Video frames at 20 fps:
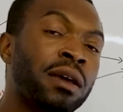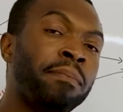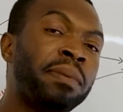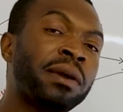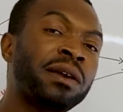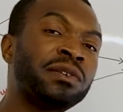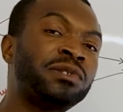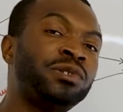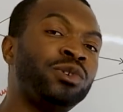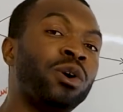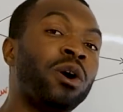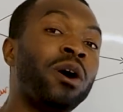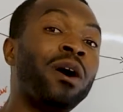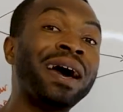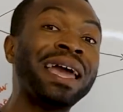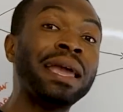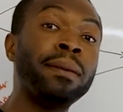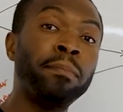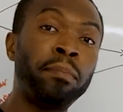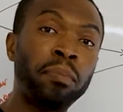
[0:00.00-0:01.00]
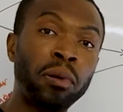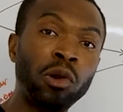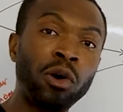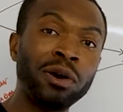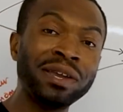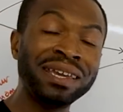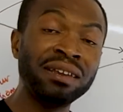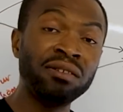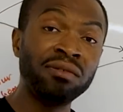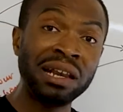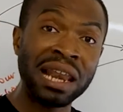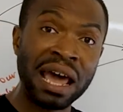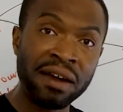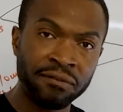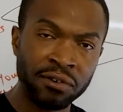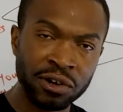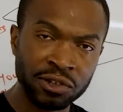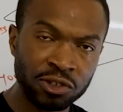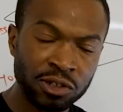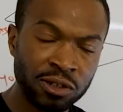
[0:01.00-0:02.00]
Because you are employing
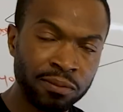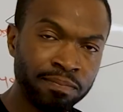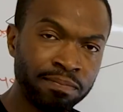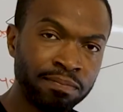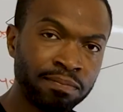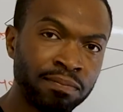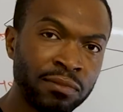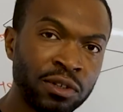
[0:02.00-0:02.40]
leverage.